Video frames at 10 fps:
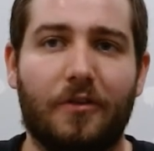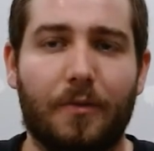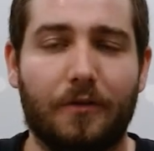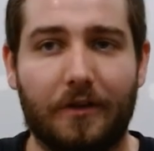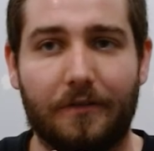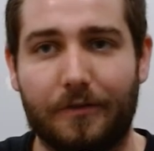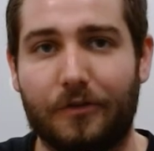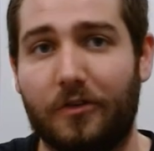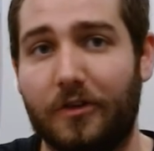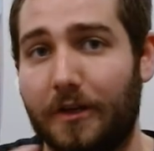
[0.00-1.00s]
about
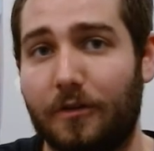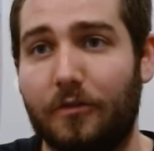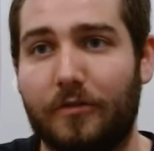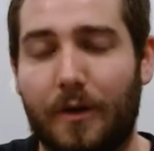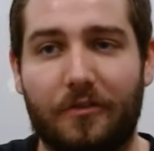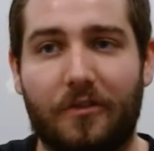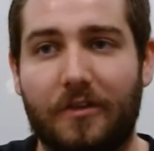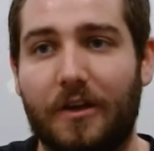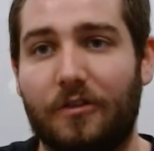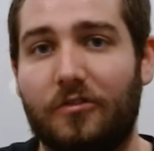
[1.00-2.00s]
diversity and good
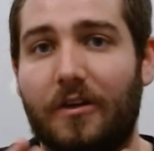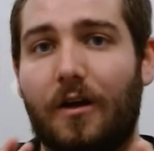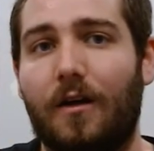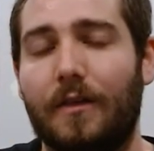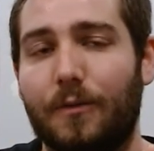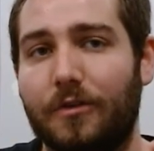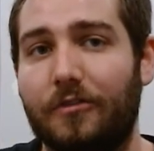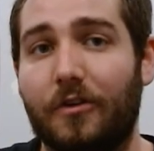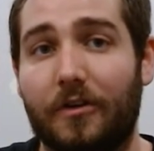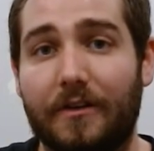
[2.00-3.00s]
representation in Hollywood
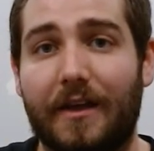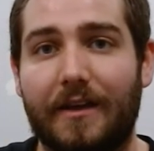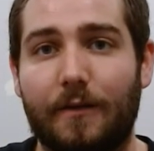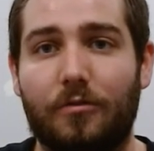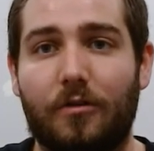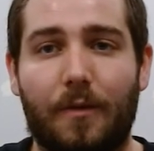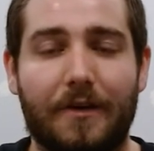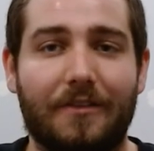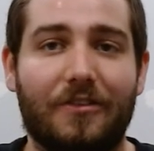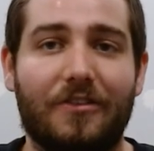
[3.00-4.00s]
started gaining
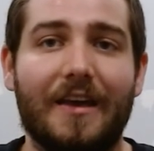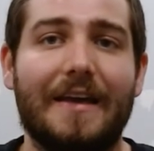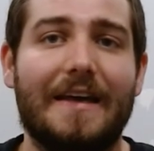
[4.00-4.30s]
prominence.